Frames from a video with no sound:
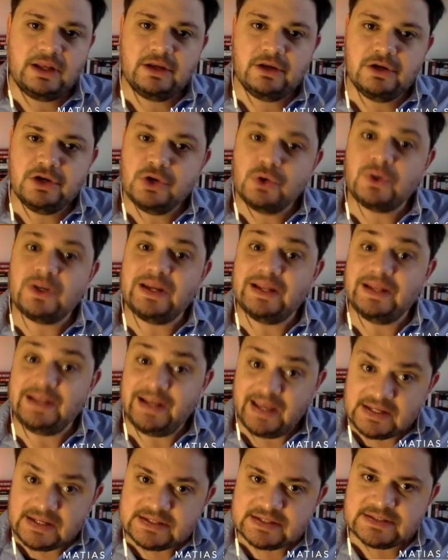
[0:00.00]
nuclear
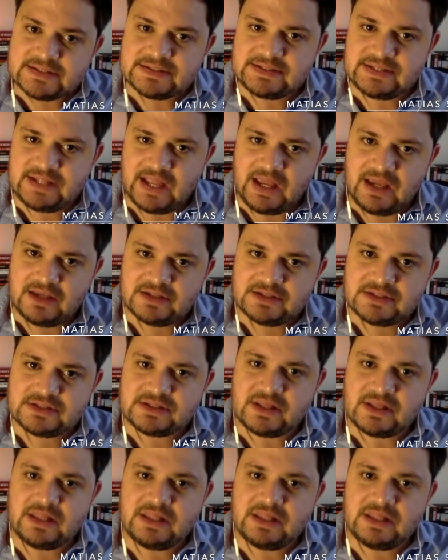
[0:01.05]
latent states